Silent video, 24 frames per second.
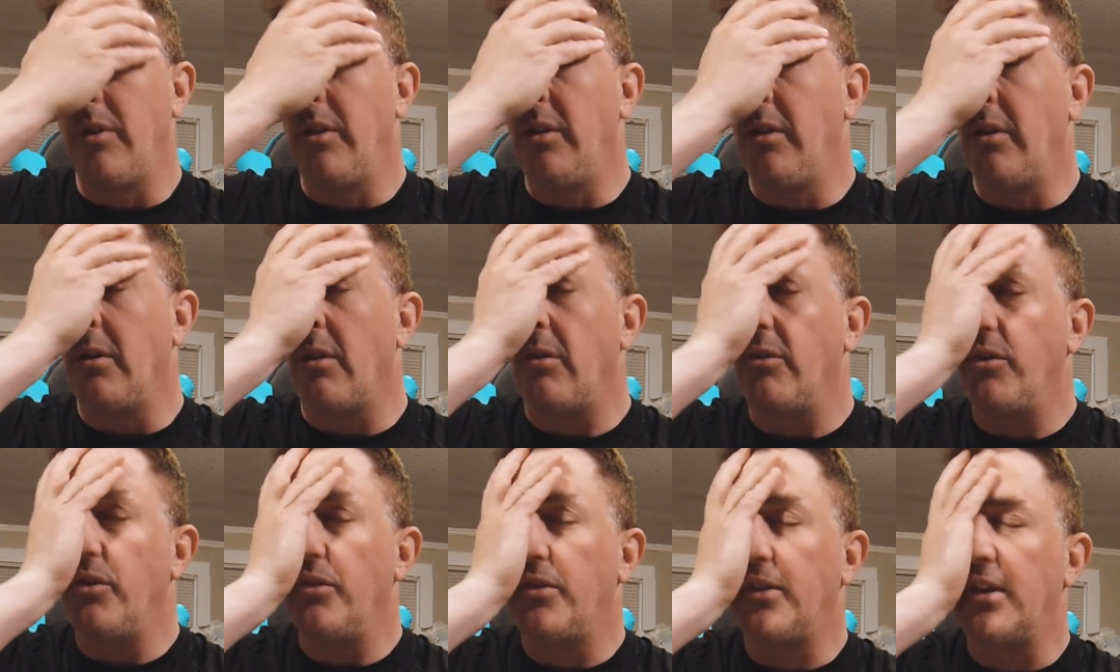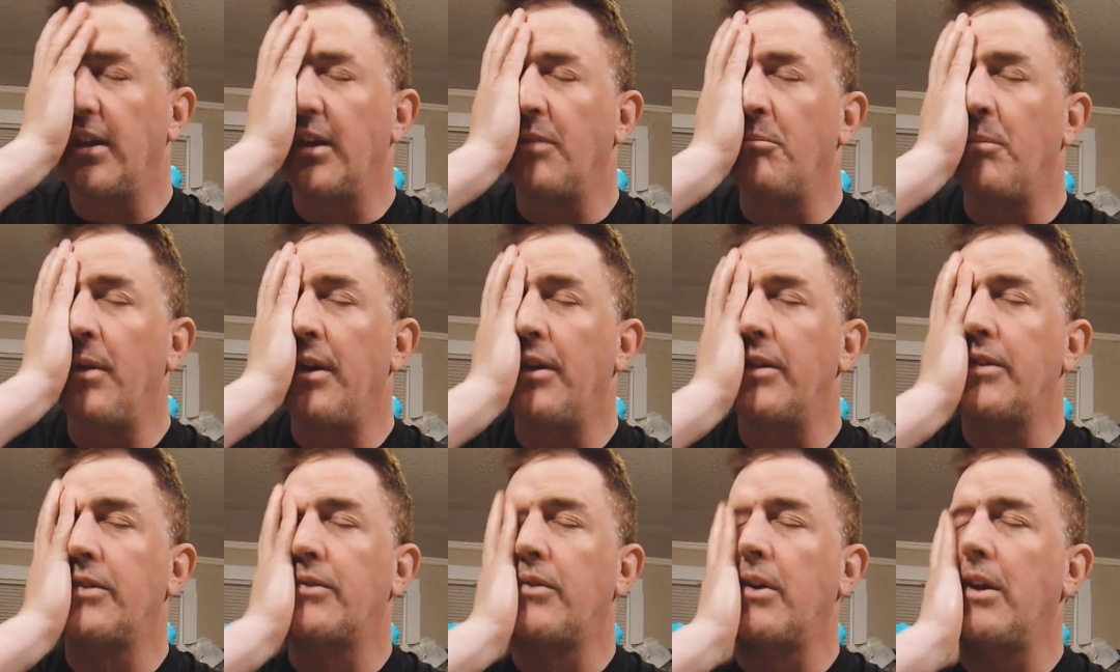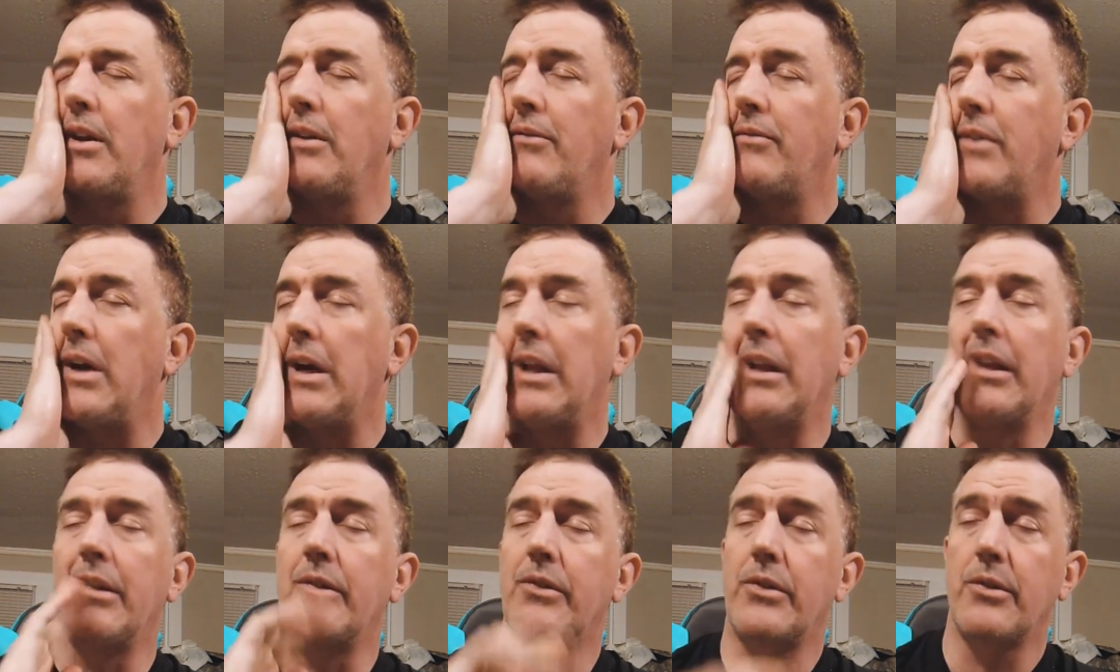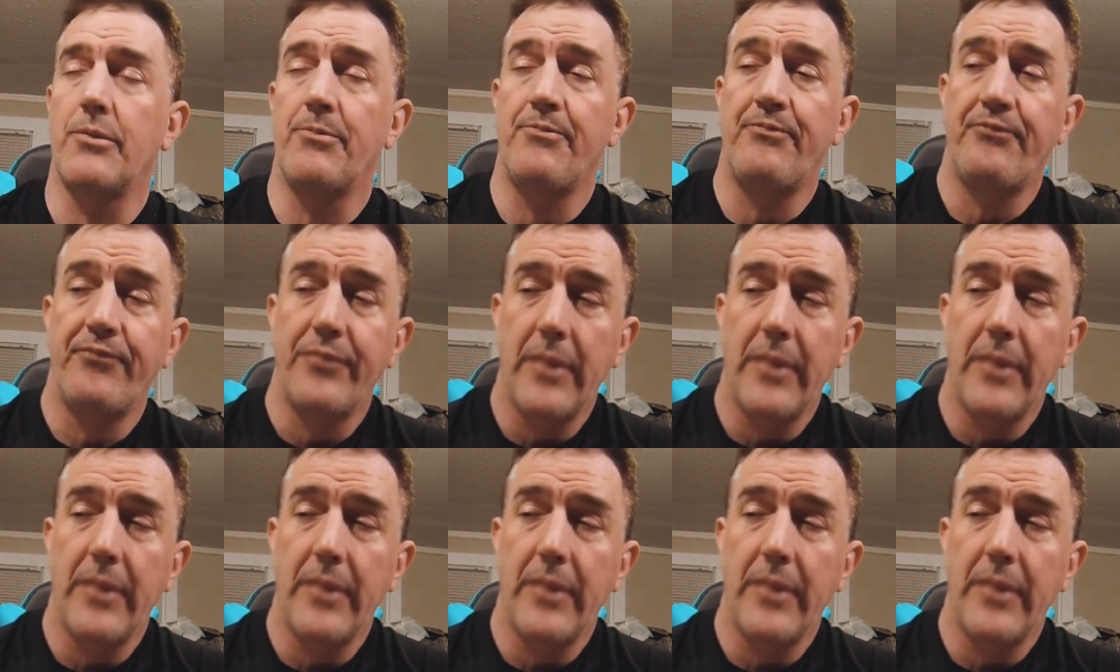using administrative violence.